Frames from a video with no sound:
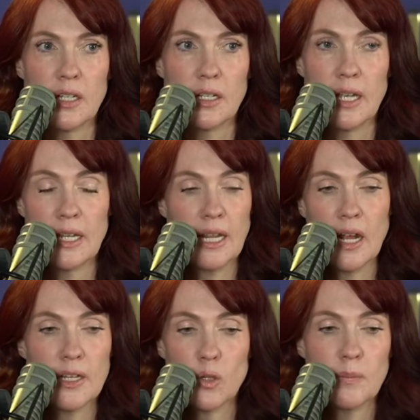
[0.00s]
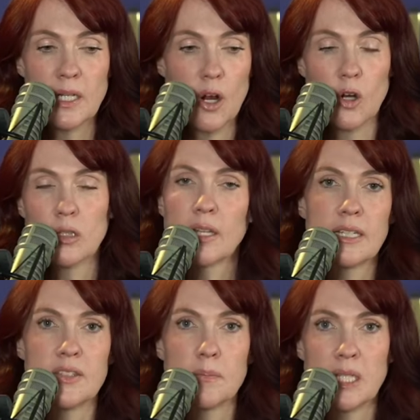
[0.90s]
And I don't mean art
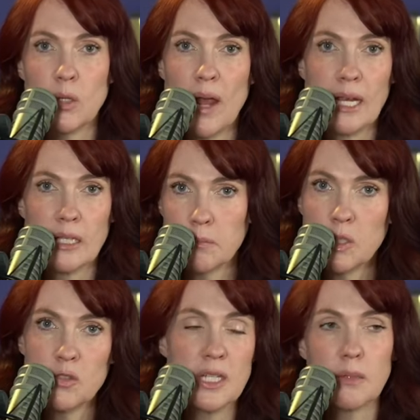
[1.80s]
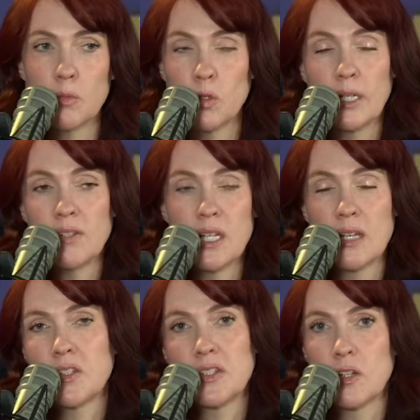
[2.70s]
like something you hang in a museum or even
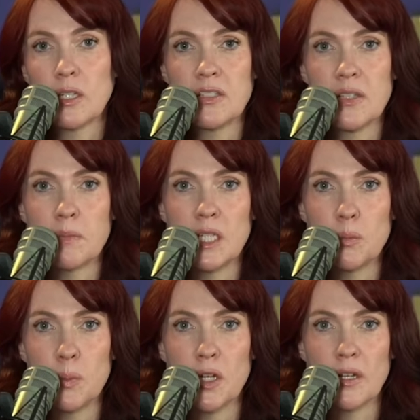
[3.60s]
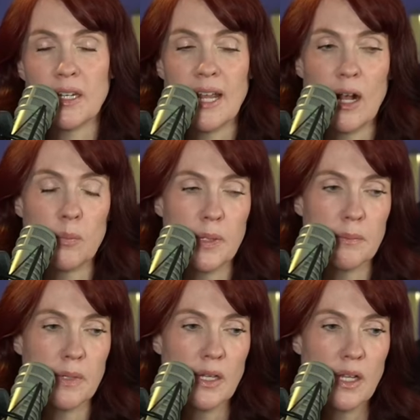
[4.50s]
necessarily something you put on an
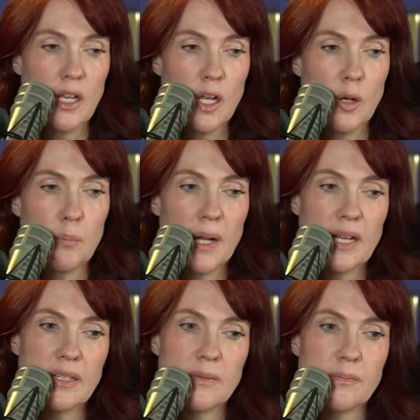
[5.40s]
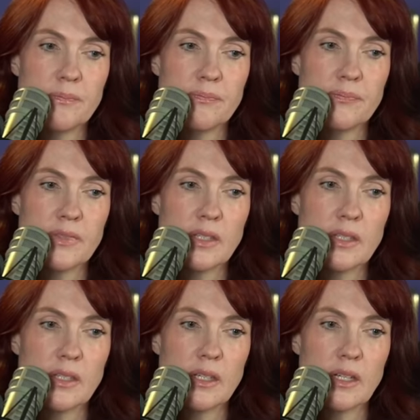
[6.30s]
album. But
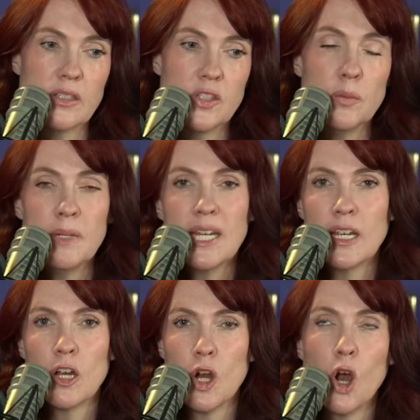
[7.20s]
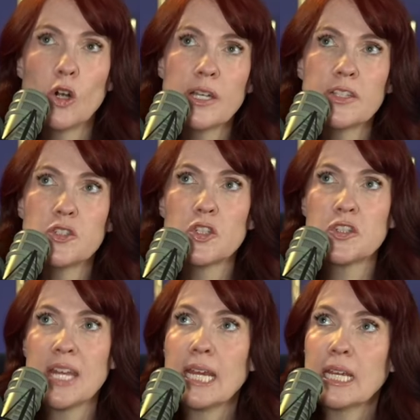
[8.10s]
to me, art is
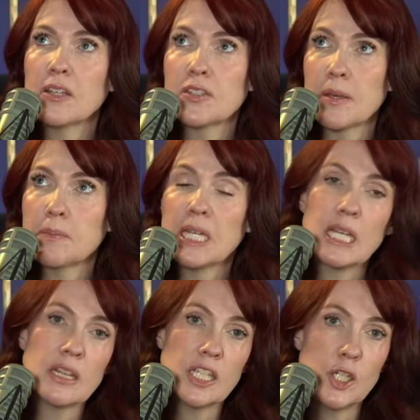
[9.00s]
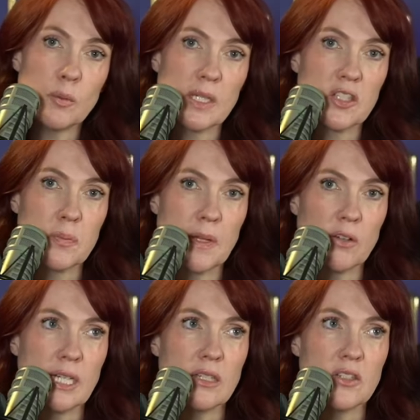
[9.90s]
just taking something in the human
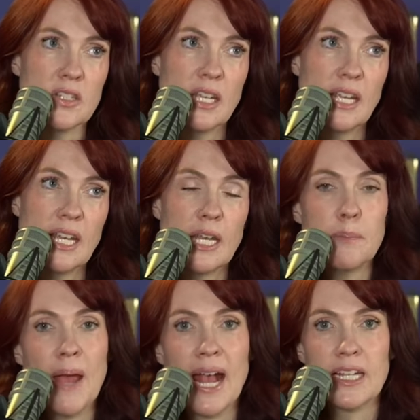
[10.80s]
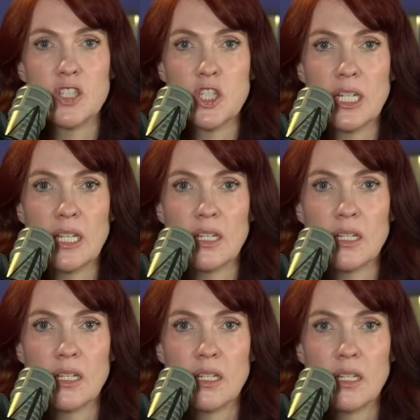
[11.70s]
experience and packaging
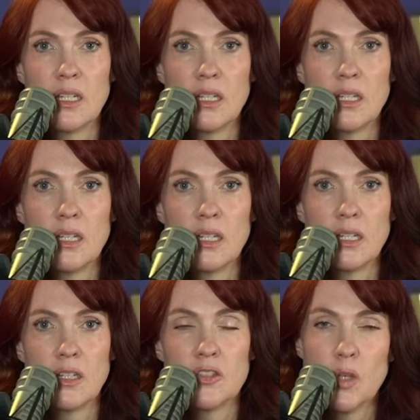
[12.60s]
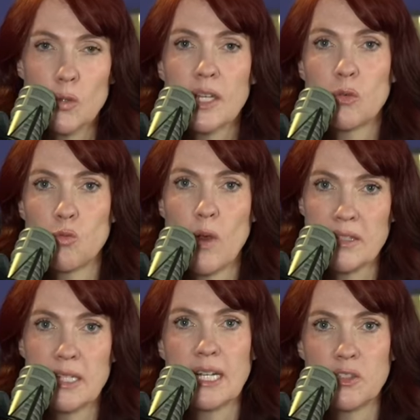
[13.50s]
it so that it
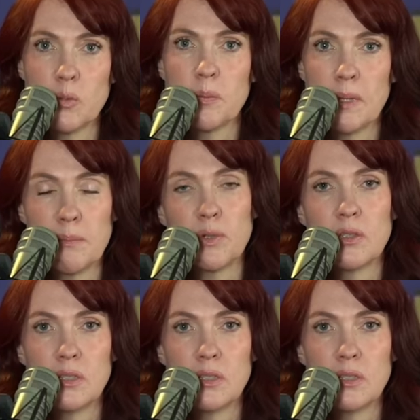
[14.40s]
resonates with people.